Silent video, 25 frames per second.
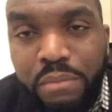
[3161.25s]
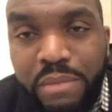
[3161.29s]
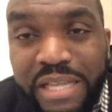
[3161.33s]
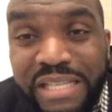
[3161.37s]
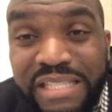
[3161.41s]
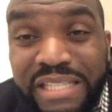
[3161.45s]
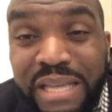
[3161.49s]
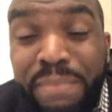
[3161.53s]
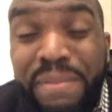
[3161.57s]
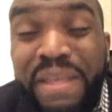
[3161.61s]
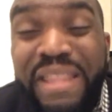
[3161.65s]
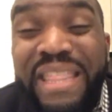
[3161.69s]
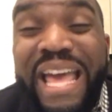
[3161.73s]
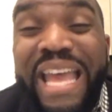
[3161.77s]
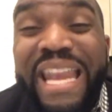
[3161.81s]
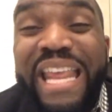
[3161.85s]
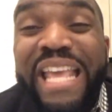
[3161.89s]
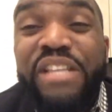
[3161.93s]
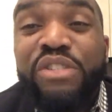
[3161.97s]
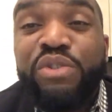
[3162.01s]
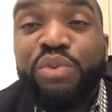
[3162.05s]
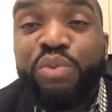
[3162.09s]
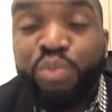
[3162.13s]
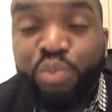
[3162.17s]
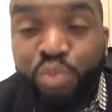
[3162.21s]
Something that
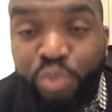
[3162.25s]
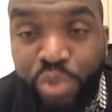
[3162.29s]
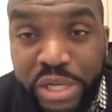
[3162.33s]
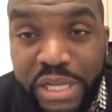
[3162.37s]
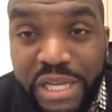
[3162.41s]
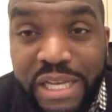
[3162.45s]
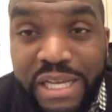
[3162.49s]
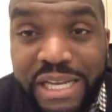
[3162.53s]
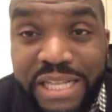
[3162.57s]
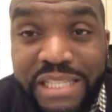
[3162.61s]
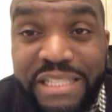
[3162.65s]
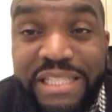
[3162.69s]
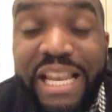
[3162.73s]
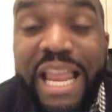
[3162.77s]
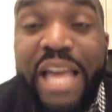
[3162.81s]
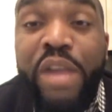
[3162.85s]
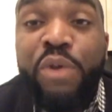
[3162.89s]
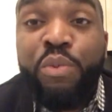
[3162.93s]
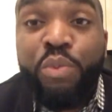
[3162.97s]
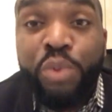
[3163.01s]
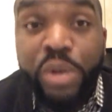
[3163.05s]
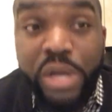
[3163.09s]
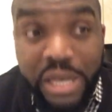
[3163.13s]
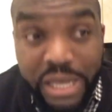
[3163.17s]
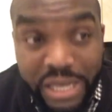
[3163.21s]
is realistic, like
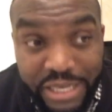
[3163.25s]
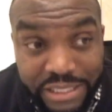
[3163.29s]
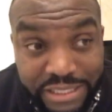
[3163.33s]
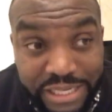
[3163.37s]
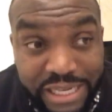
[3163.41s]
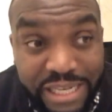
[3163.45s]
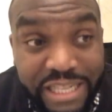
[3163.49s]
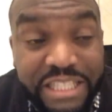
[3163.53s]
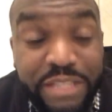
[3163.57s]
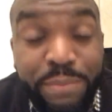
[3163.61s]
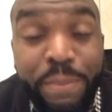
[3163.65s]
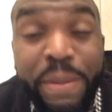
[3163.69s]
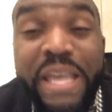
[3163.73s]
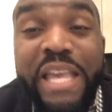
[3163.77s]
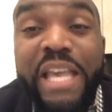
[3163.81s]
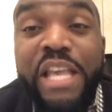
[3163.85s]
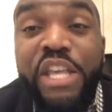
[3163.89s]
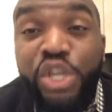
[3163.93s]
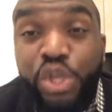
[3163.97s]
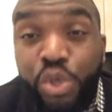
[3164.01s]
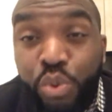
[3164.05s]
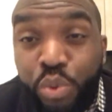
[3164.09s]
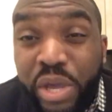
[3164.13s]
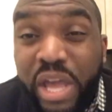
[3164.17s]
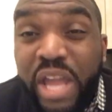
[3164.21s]
realistically
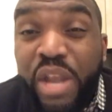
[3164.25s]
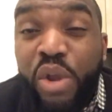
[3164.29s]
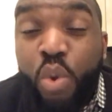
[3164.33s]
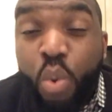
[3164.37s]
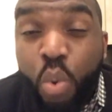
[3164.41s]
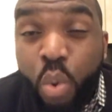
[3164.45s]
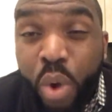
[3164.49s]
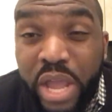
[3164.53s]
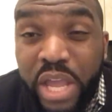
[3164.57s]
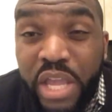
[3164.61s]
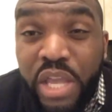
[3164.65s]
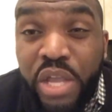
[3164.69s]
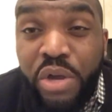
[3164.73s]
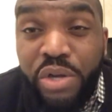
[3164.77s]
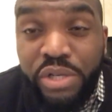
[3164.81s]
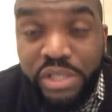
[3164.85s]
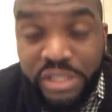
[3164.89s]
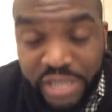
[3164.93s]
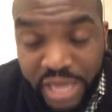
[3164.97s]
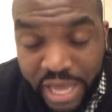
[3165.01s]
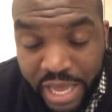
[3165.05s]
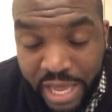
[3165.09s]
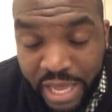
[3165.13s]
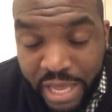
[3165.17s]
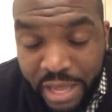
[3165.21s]
speaking, you can quit your
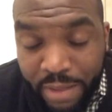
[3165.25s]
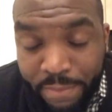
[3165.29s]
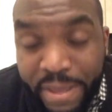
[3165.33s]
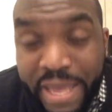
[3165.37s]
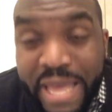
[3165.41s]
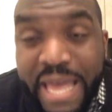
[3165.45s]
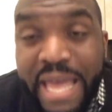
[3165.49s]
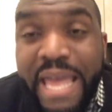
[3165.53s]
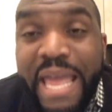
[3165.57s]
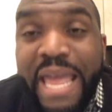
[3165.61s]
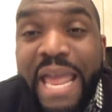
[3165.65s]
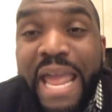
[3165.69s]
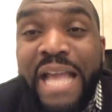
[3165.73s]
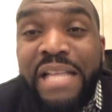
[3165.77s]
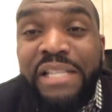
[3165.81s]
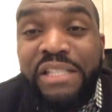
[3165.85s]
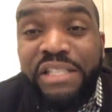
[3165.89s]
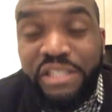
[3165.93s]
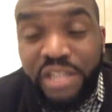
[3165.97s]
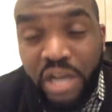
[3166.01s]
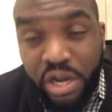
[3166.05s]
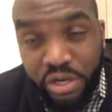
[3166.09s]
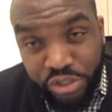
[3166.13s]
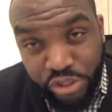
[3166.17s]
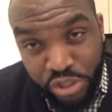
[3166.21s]
job and
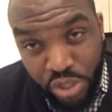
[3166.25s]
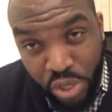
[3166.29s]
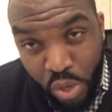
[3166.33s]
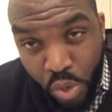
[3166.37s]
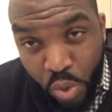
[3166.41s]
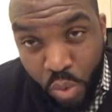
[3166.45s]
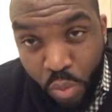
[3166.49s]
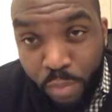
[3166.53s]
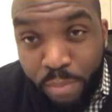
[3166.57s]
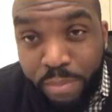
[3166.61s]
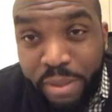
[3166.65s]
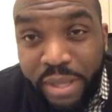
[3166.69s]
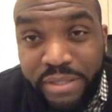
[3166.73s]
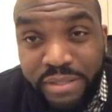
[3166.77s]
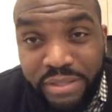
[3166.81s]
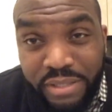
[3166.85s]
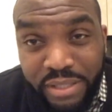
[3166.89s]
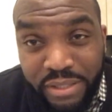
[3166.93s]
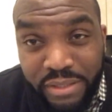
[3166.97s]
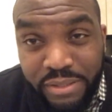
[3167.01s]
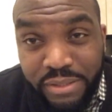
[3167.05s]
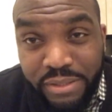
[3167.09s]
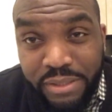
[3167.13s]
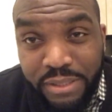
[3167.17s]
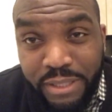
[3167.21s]
start your own
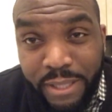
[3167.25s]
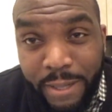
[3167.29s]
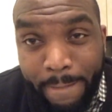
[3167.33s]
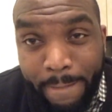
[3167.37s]
business.